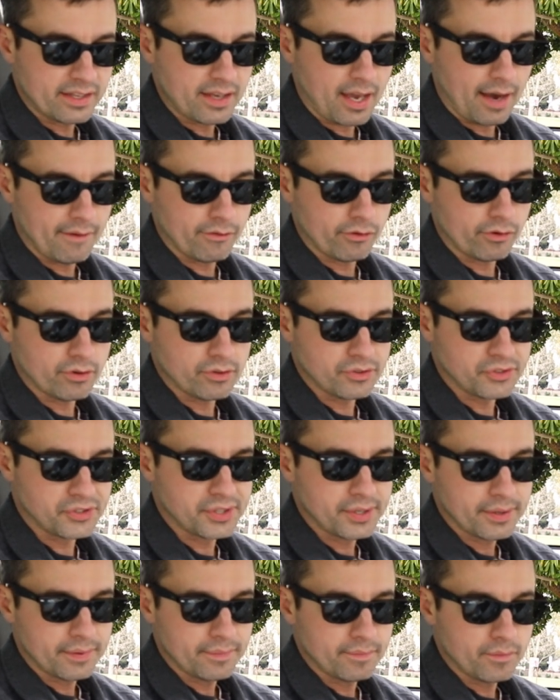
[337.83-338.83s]
it
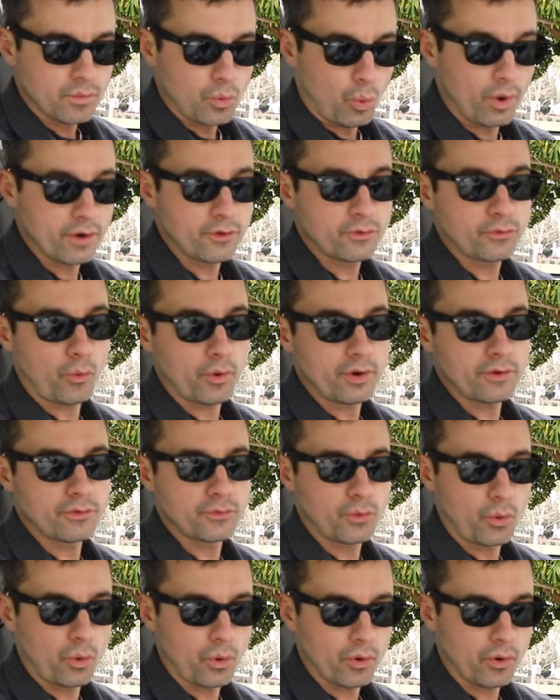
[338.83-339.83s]
covers
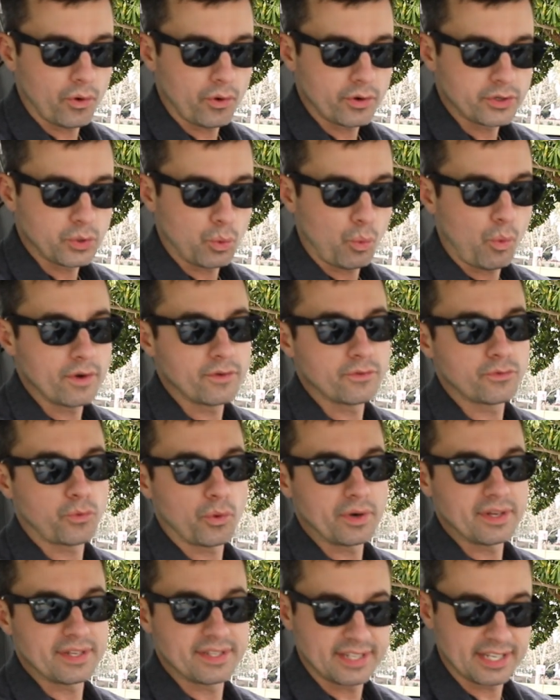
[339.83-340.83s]
144 to
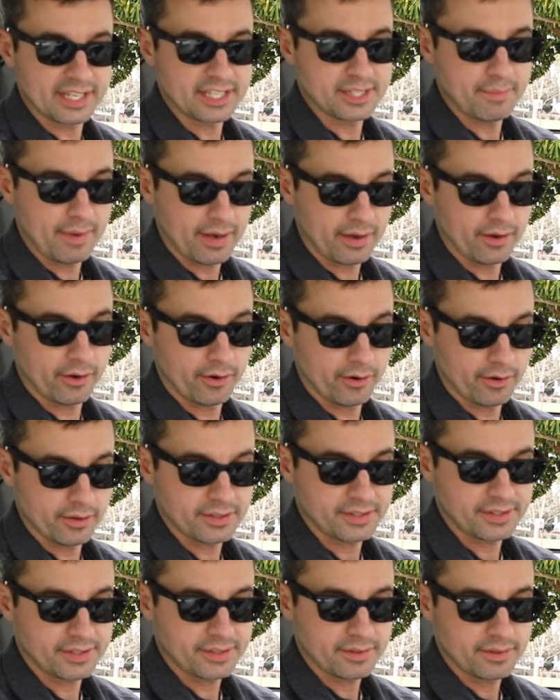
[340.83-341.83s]
146
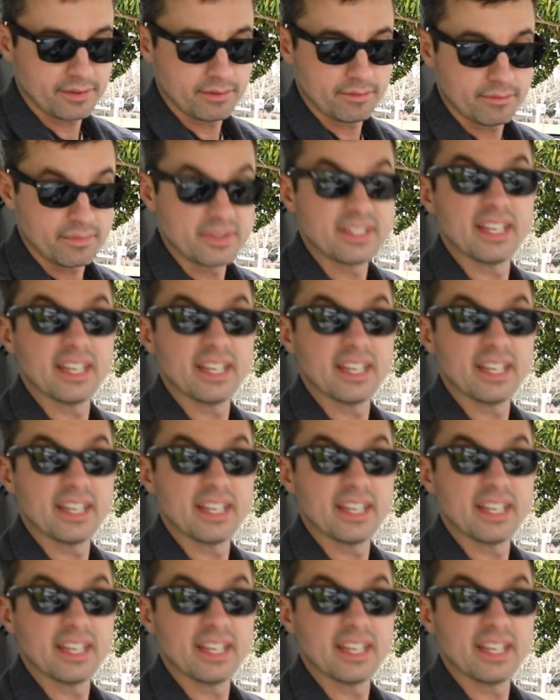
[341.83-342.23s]
megahertz.